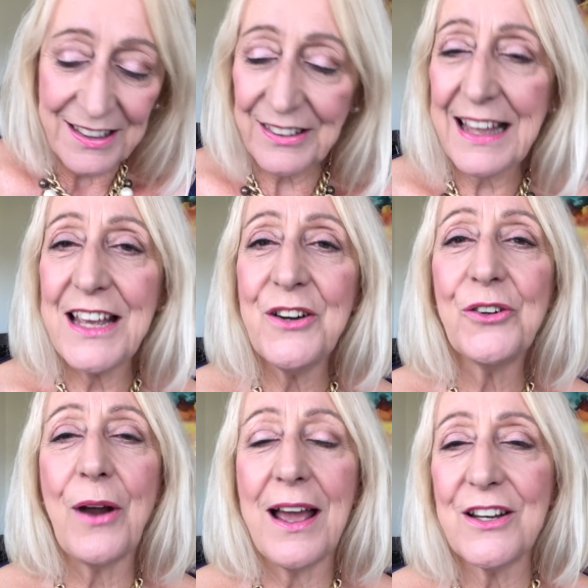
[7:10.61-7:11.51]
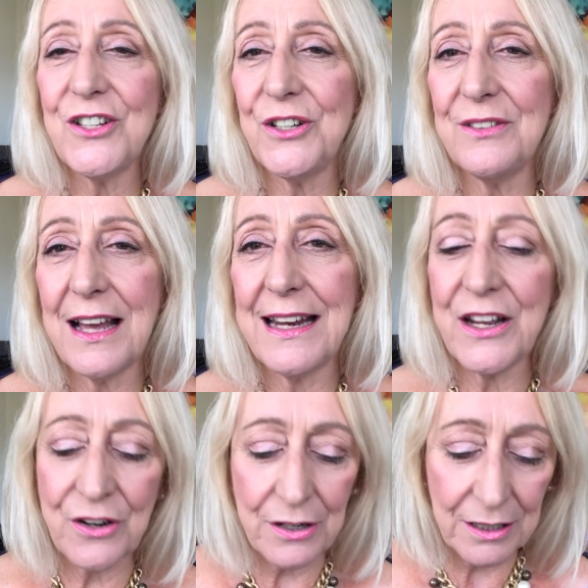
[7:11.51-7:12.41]
The, inner gratitude, that
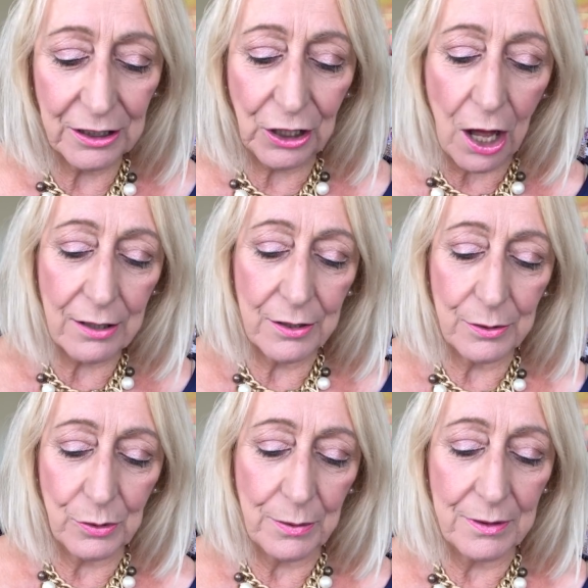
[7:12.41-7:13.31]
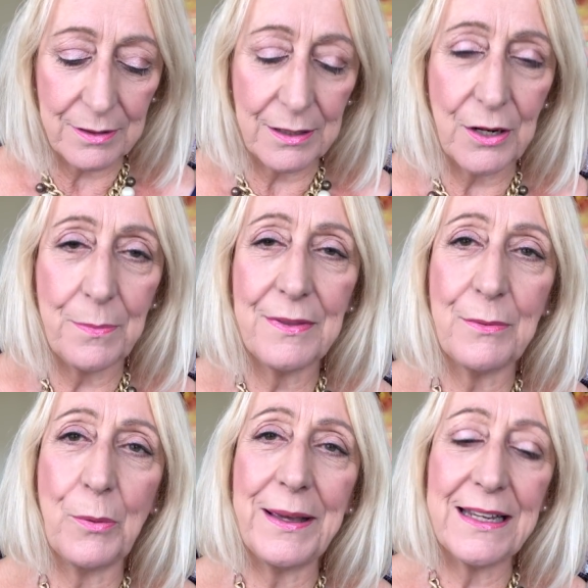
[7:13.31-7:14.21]
inner clock will, you
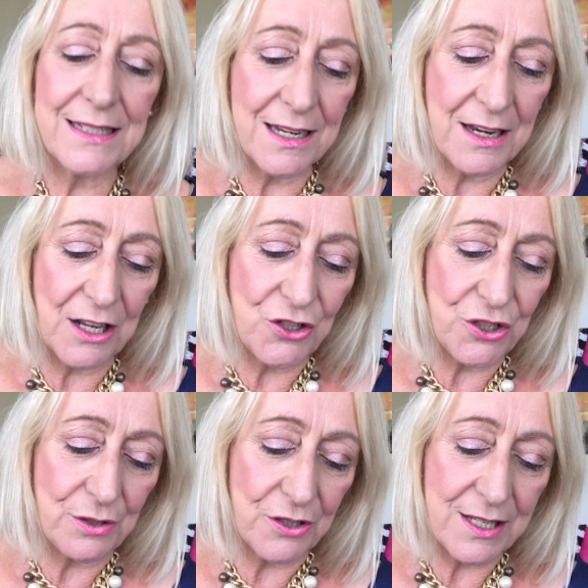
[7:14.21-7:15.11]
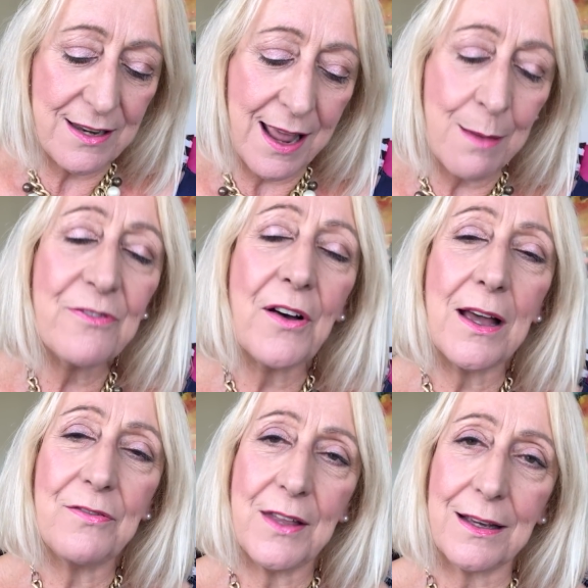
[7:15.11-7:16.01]
know, will begin to nudge you. Just name
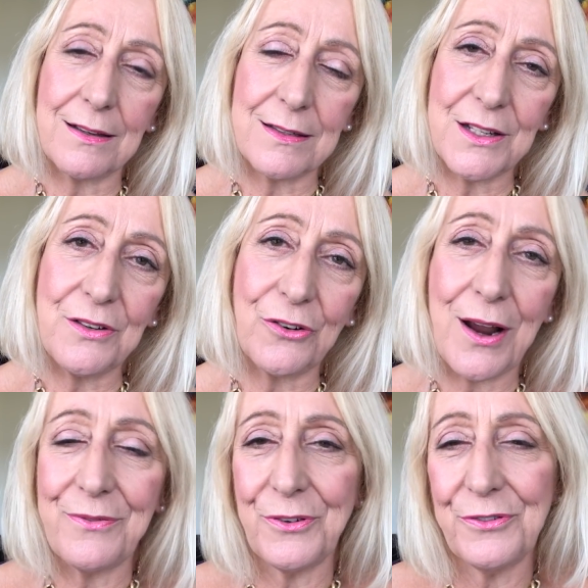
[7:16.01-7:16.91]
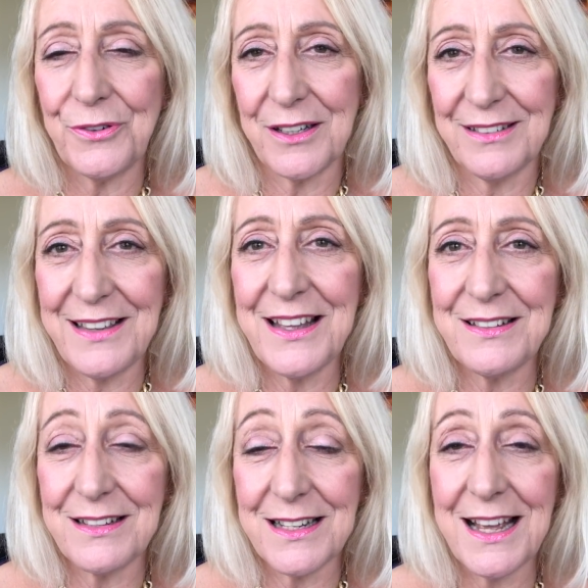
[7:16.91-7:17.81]
five things that you're grateful for, and
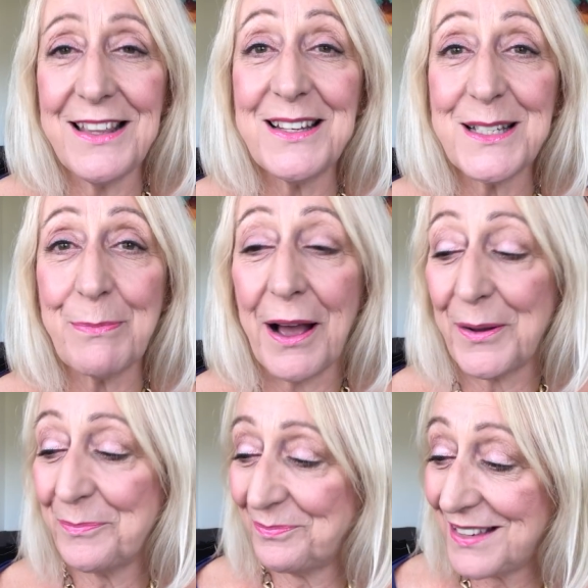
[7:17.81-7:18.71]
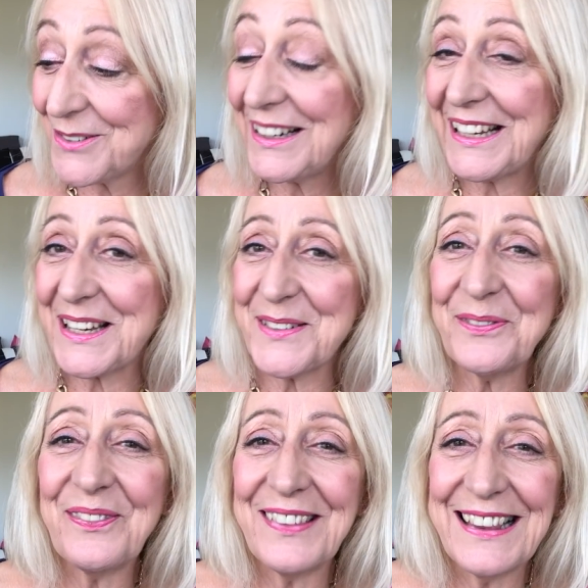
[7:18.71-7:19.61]
then and then smile. It's really good.
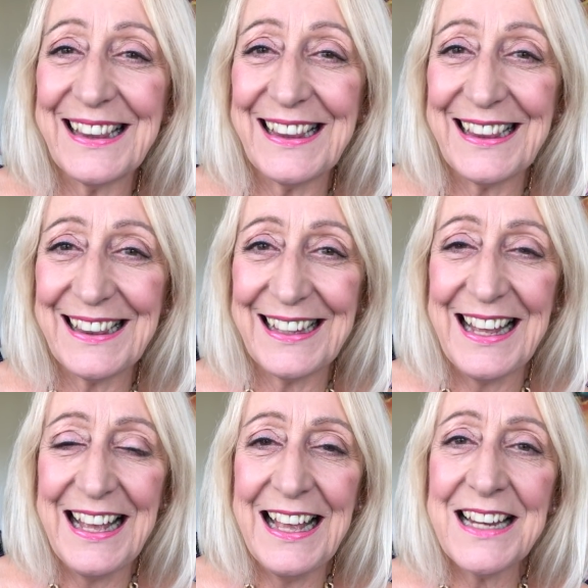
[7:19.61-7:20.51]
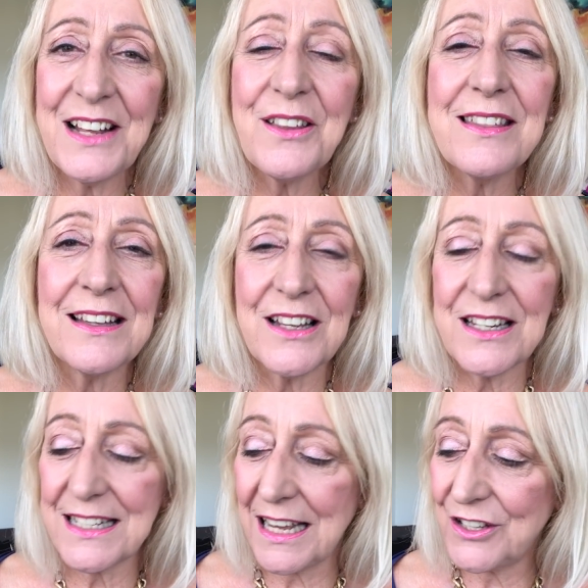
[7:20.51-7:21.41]
Another thing
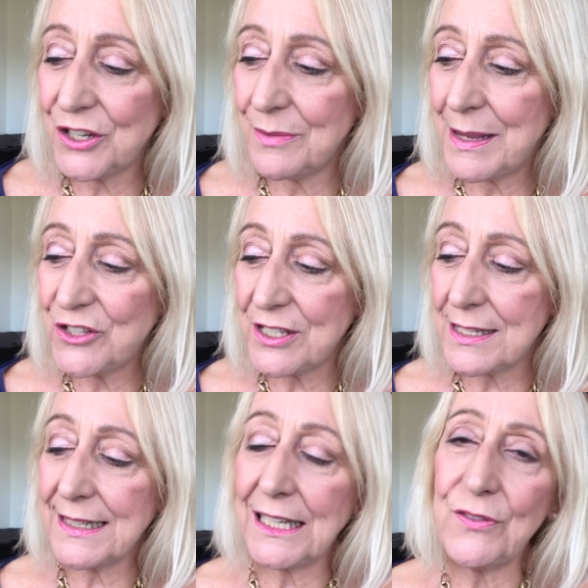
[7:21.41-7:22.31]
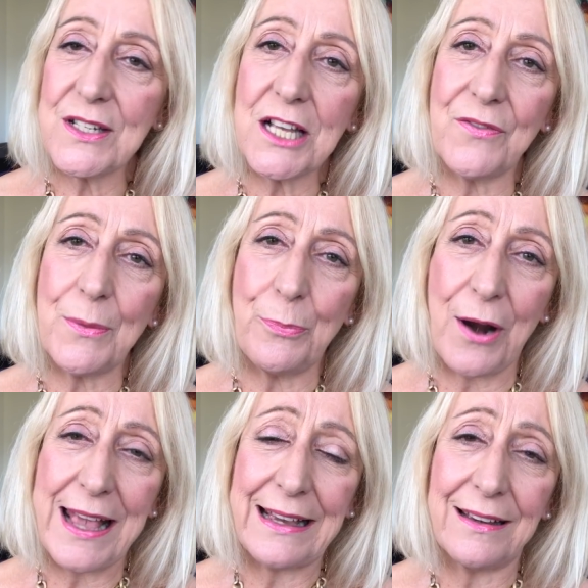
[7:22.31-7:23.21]
that uh, Joan mentions is to give yourself a
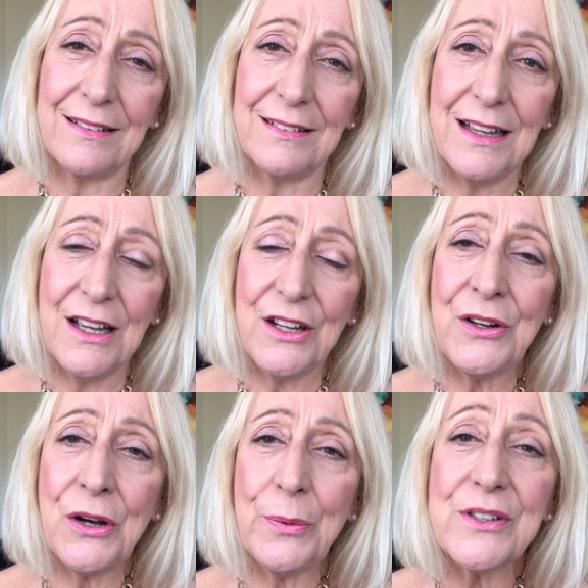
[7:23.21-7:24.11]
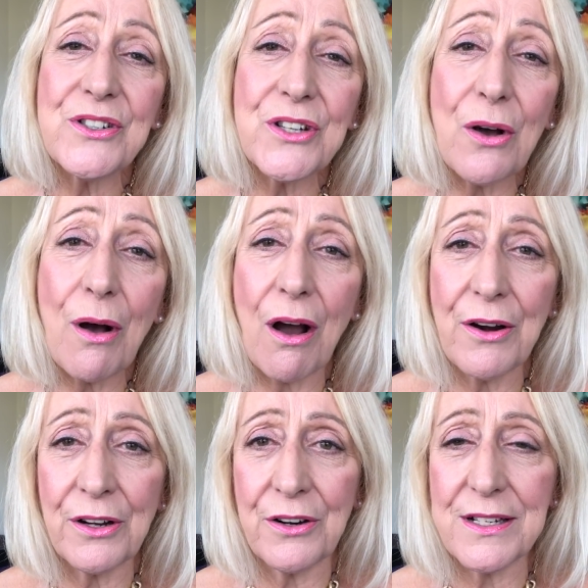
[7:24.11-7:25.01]
break you know, we're so
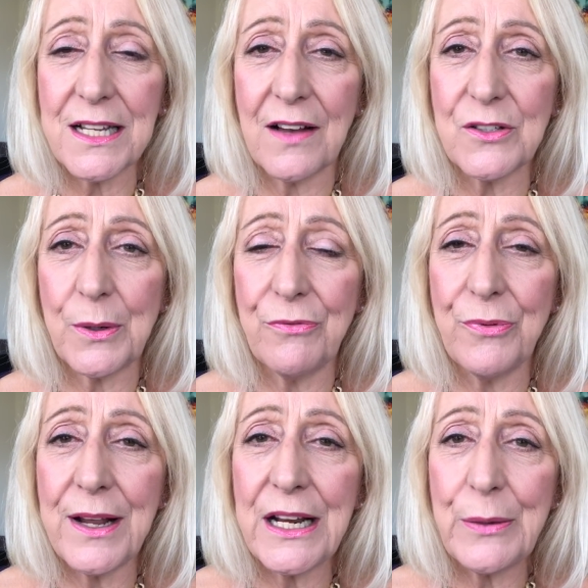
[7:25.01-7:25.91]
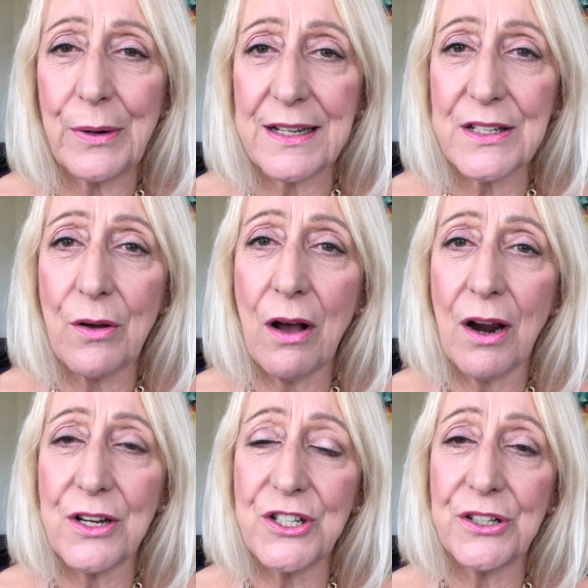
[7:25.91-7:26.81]
hard on ourselves. We really work so
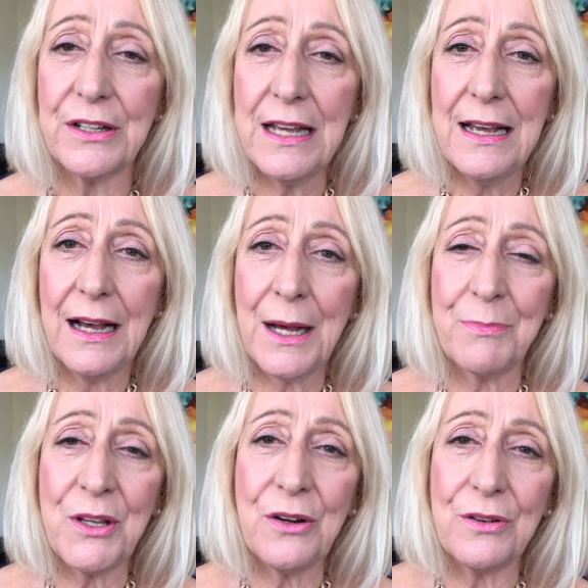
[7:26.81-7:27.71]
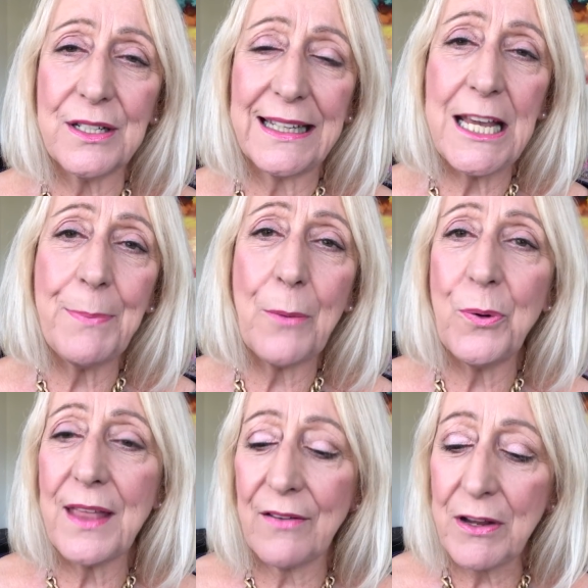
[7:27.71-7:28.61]
hard to, um, you know, to keep
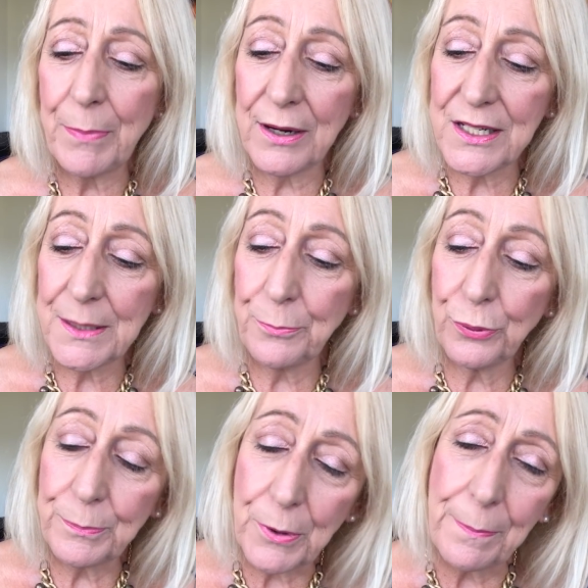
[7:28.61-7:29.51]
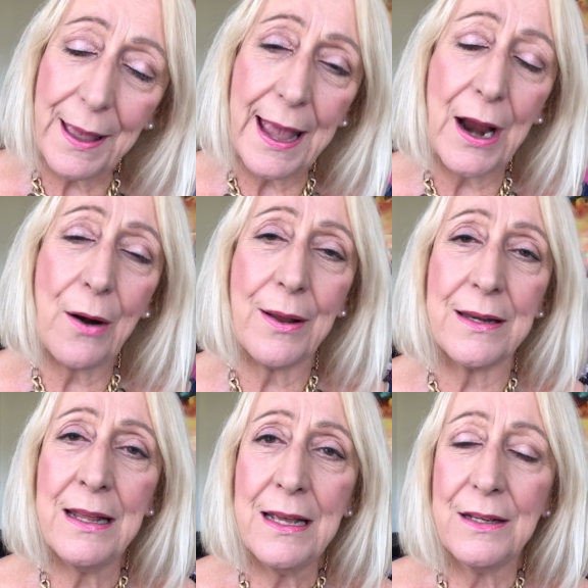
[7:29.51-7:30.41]
up with everybody, to pr- prepare
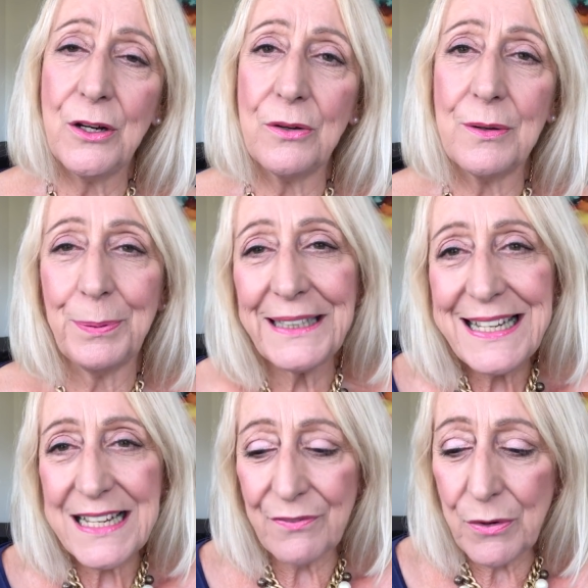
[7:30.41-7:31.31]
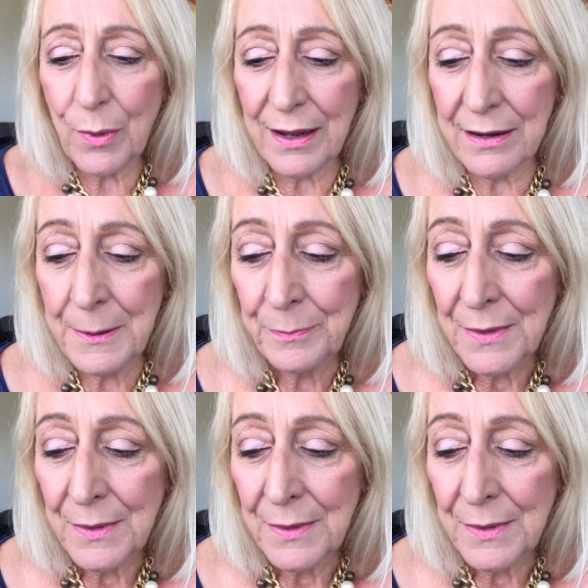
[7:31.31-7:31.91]
and, you know, please everyone.